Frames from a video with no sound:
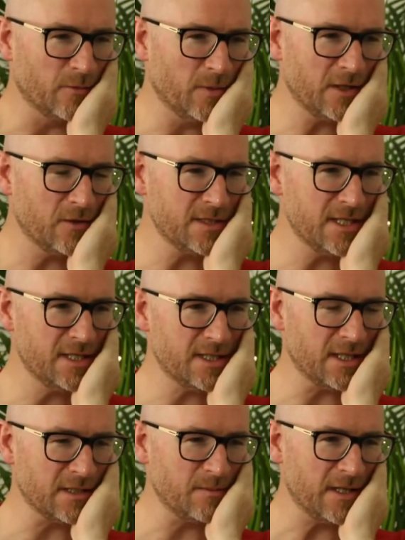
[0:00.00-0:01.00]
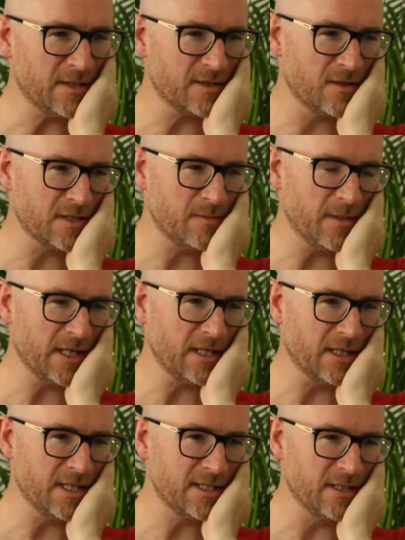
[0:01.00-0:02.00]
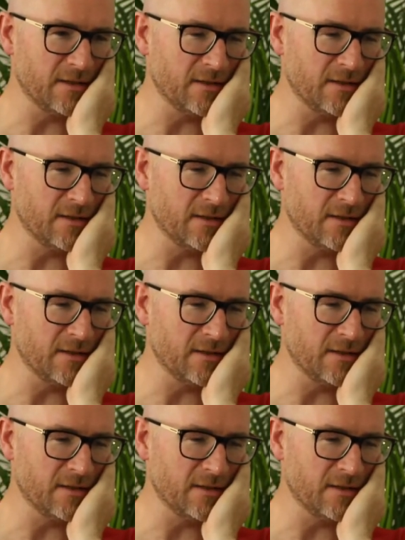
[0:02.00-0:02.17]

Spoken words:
or what goes into that tomato sauce to make it nice now?